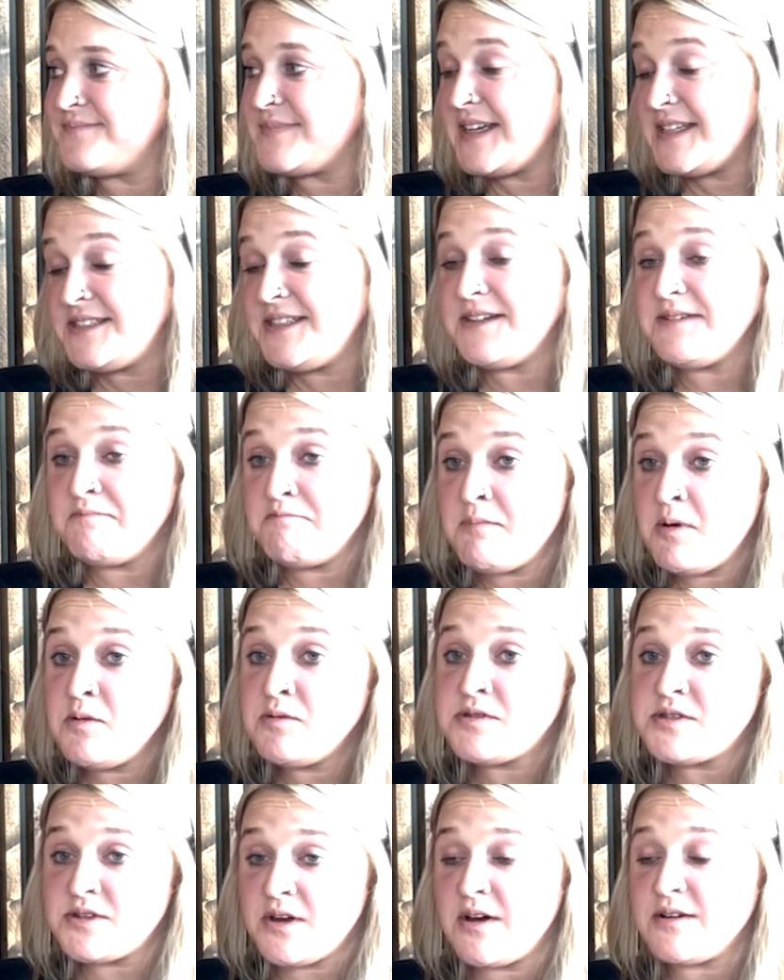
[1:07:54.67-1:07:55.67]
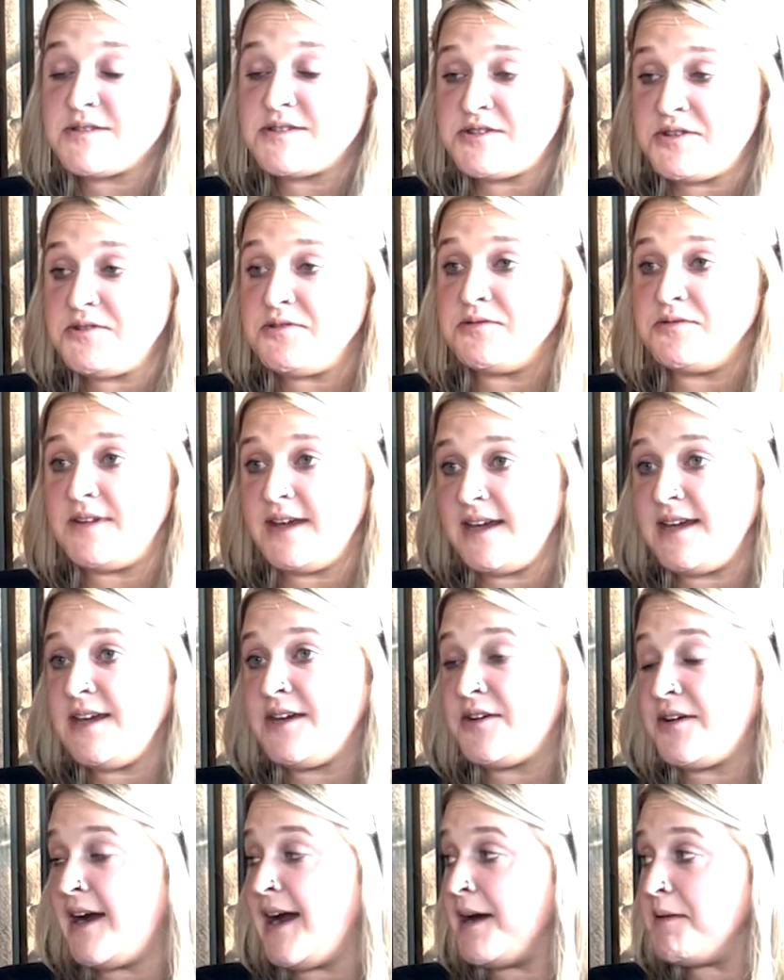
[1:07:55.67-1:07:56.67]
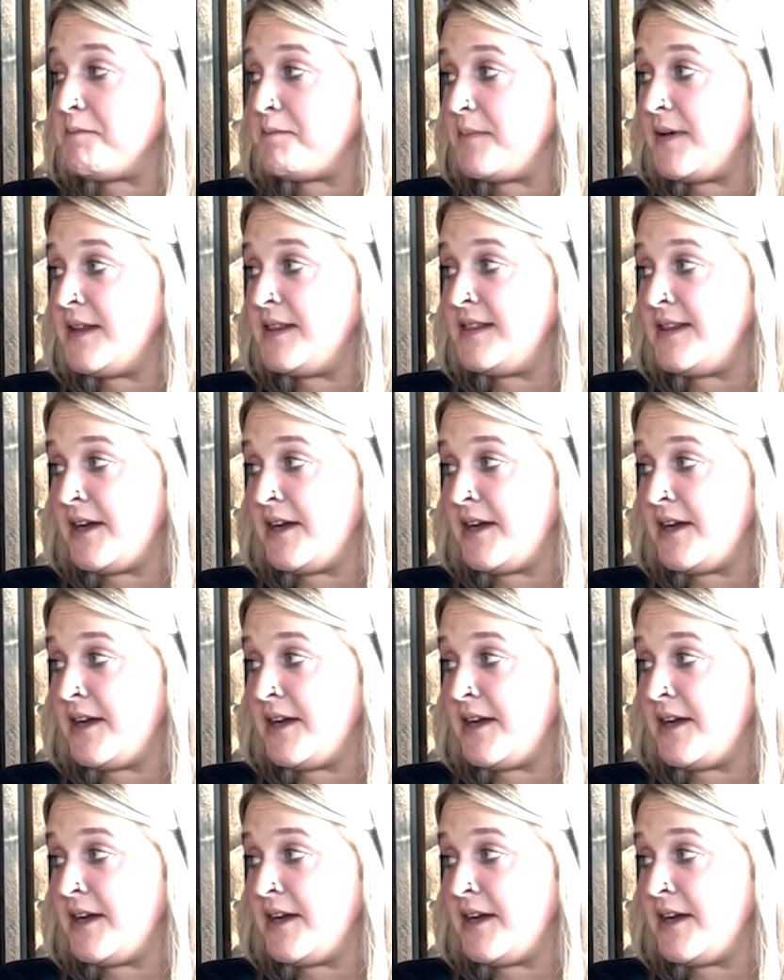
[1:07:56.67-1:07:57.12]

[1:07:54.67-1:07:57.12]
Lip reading: Because most dogs do, they eat crap and